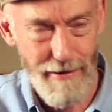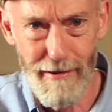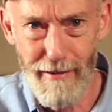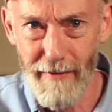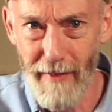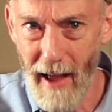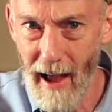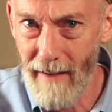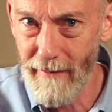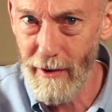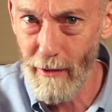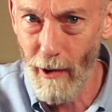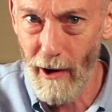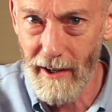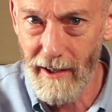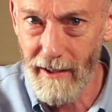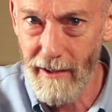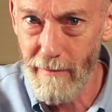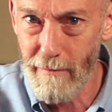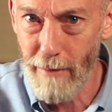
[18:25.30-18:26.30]
of the
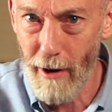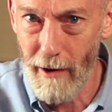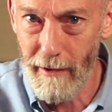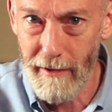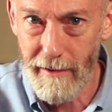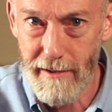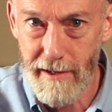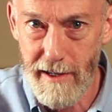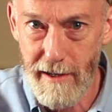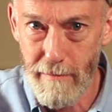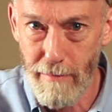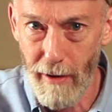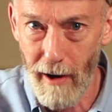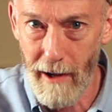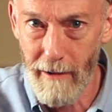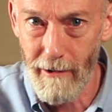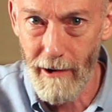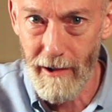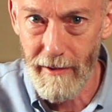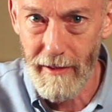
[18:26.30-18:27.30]
heavyweight components to play
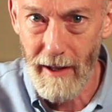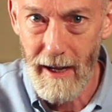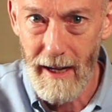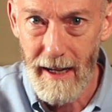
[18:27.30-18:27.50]
with.